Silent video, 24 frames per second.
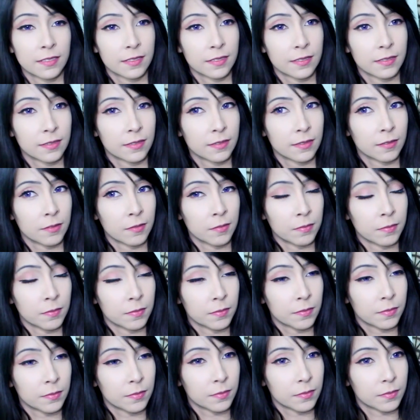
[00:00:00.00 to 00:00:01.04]

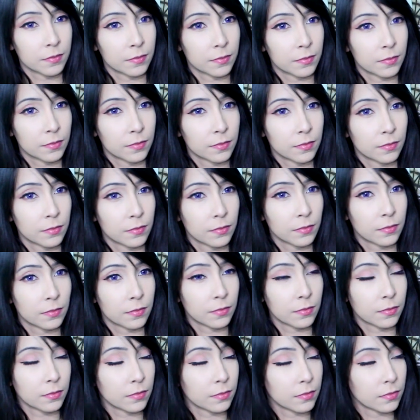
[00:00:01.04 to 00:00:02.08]

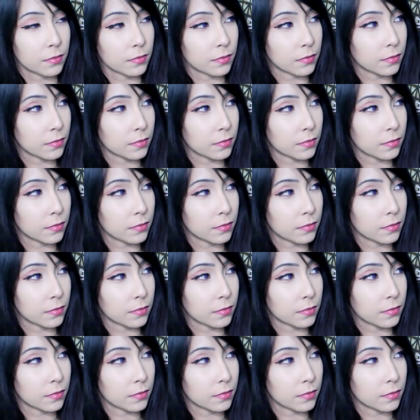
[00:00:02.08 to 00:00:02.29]
No words are spoken by the person on screen.